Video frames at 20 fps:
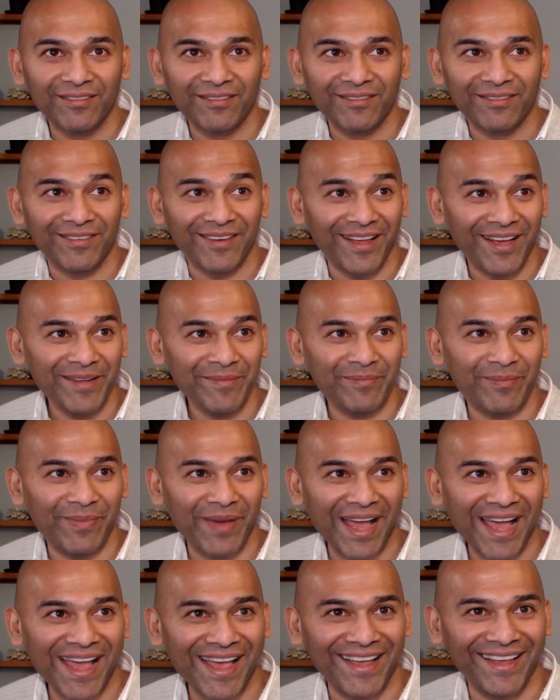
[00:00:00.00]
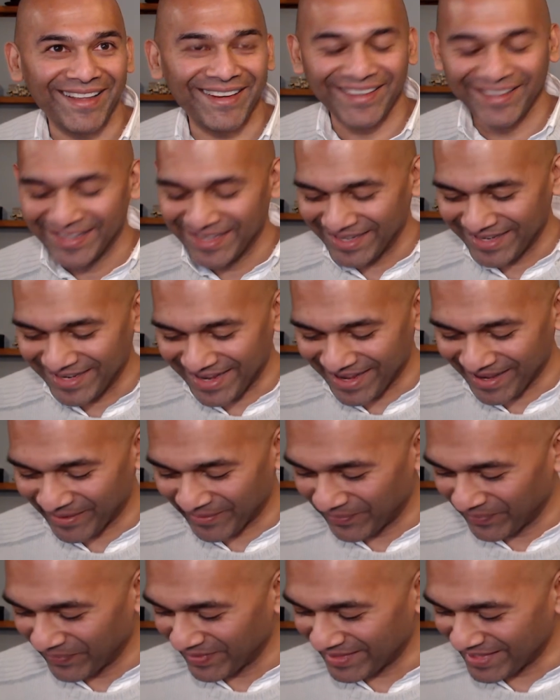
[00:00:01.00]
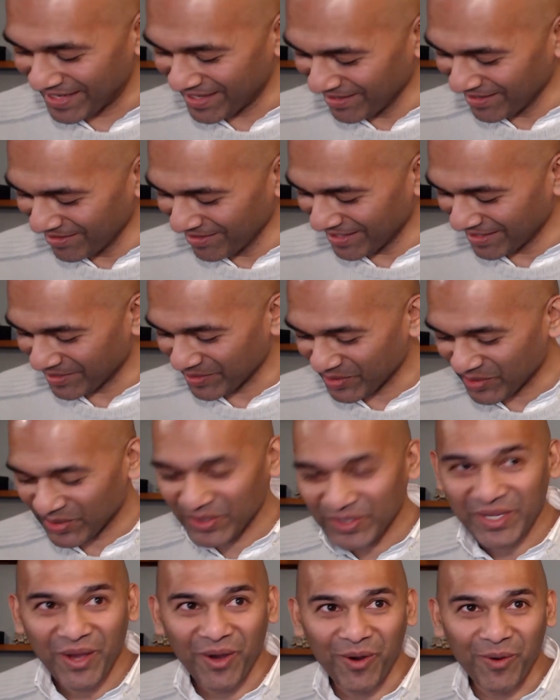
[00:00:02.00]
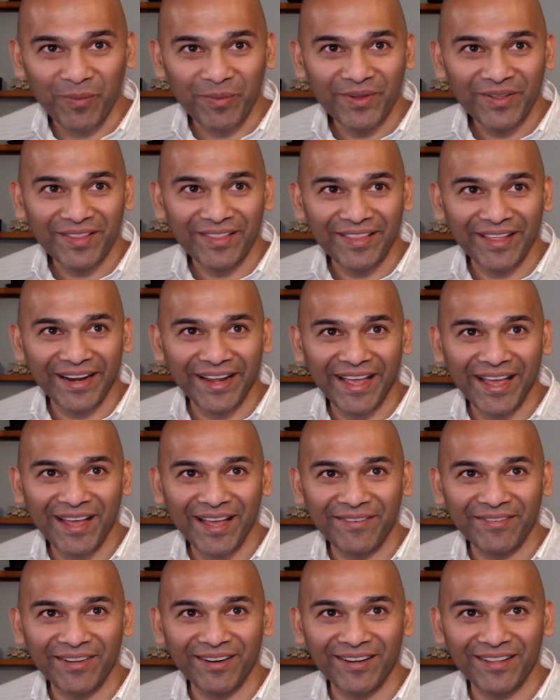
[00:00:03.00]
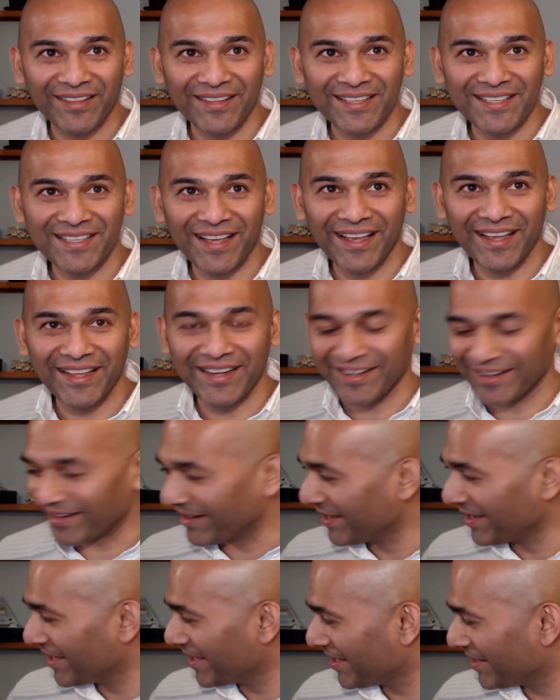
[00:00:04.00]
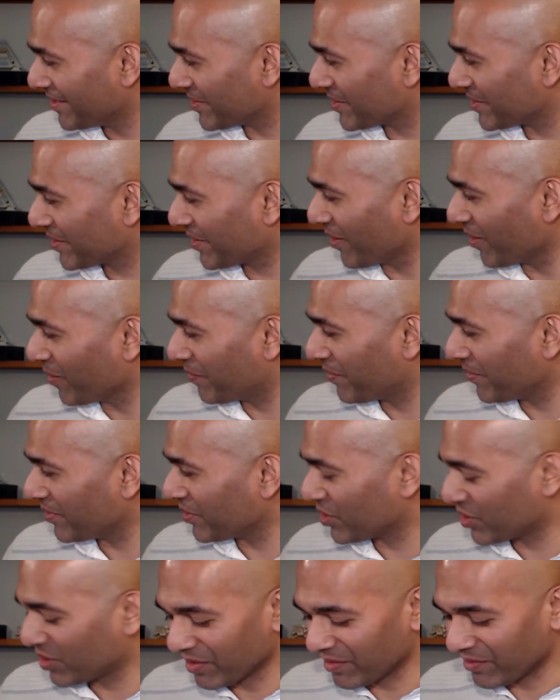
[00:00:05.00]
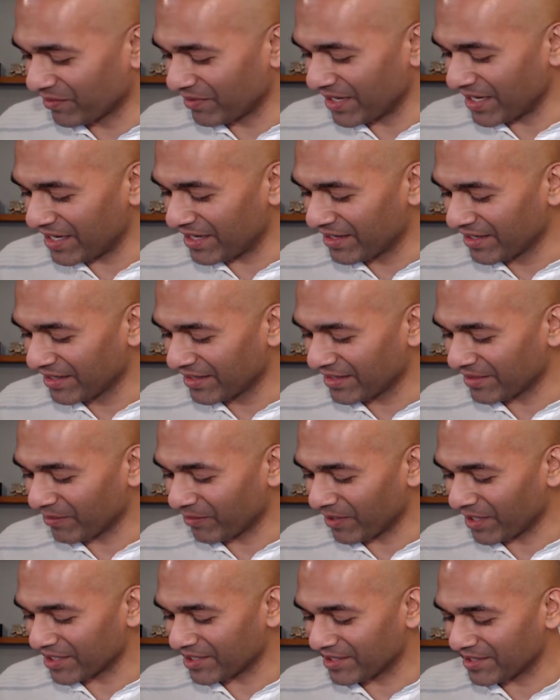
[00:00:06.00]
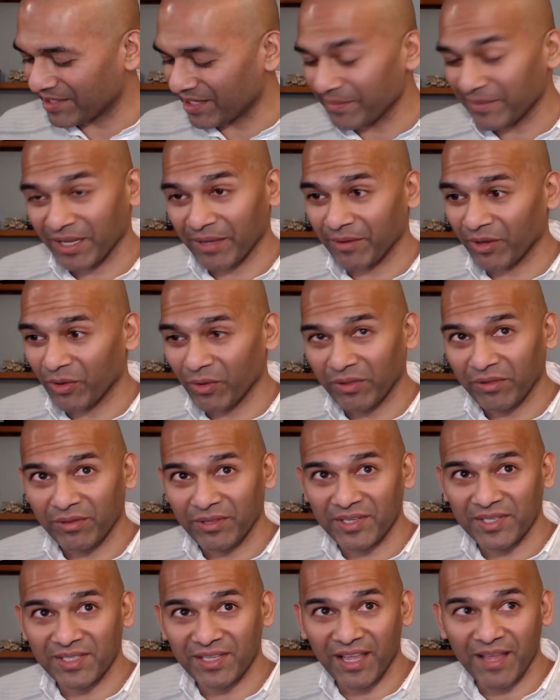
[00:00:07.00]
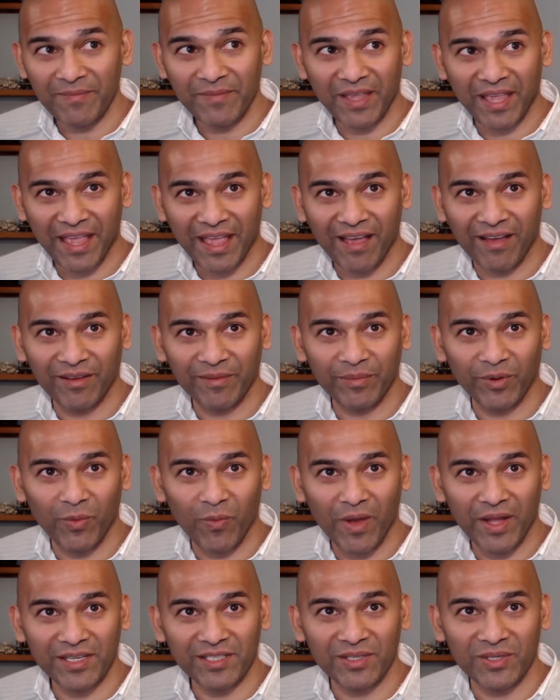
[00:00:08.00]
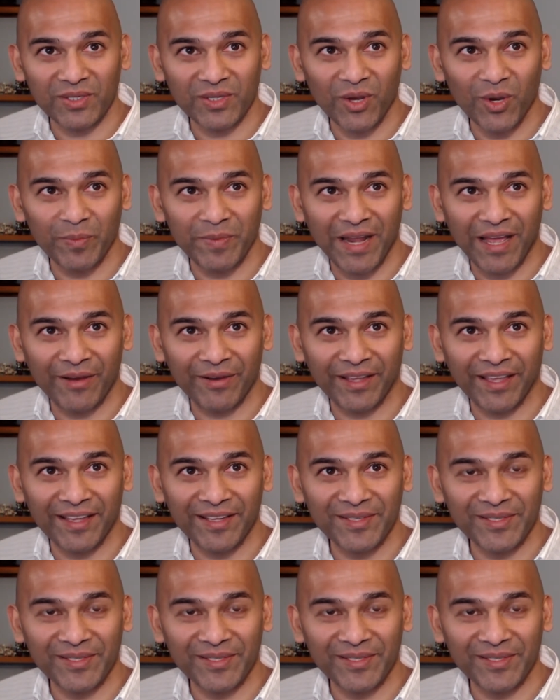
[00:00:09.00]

Not bad. Now, take a look at the scope that I have here on the side here. The scope should read, watch the same thing. I'll go through the same count, but watch the scope now, okay?